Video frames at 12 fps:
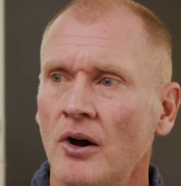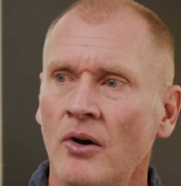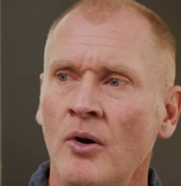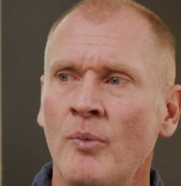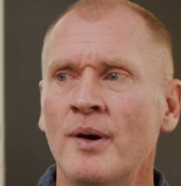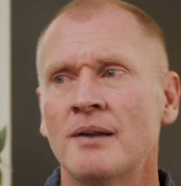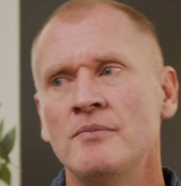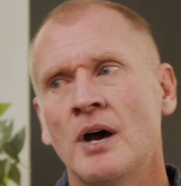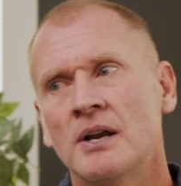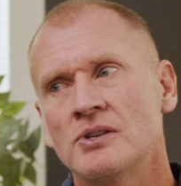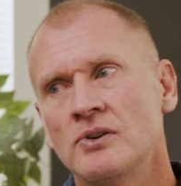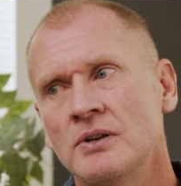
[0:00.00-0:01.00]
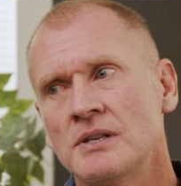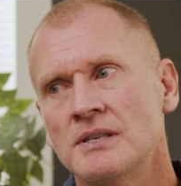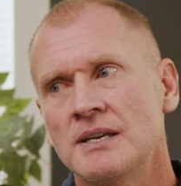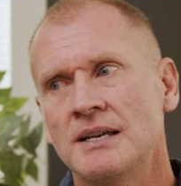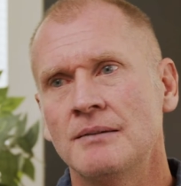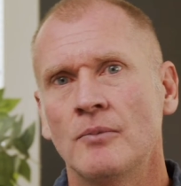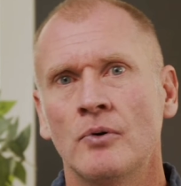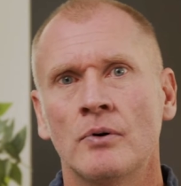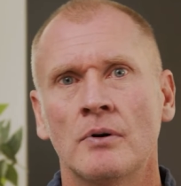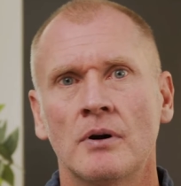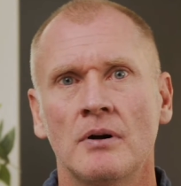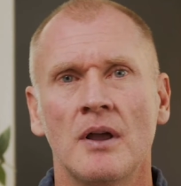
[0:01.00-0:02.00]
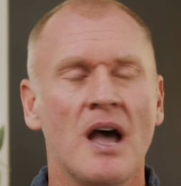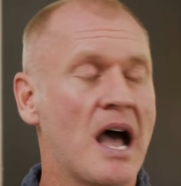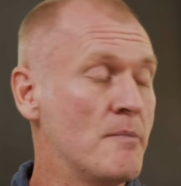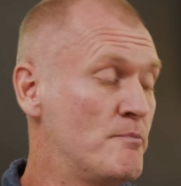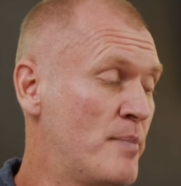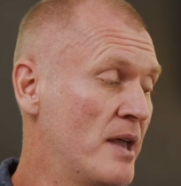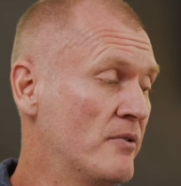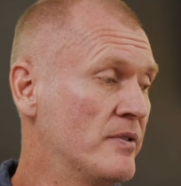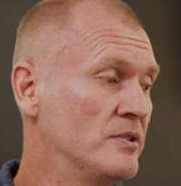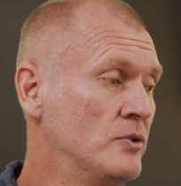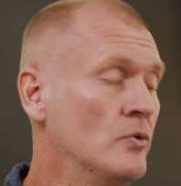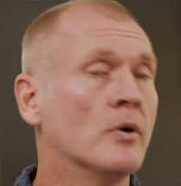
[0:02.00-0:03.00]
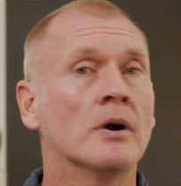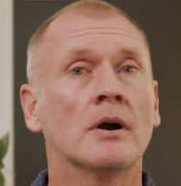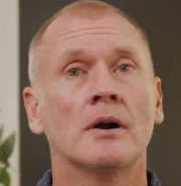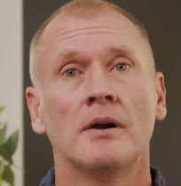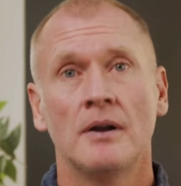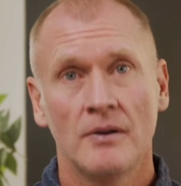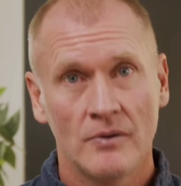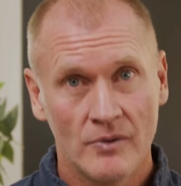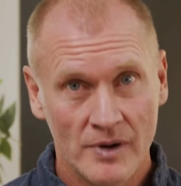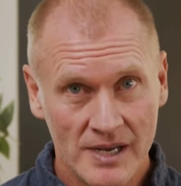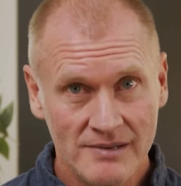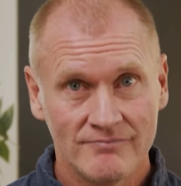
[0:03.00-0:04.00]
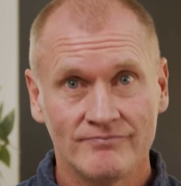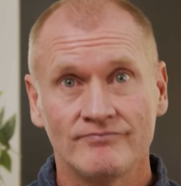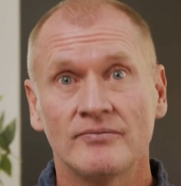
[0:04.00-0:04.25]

oh, but I'm not as good as them, or I'm better than you are, right?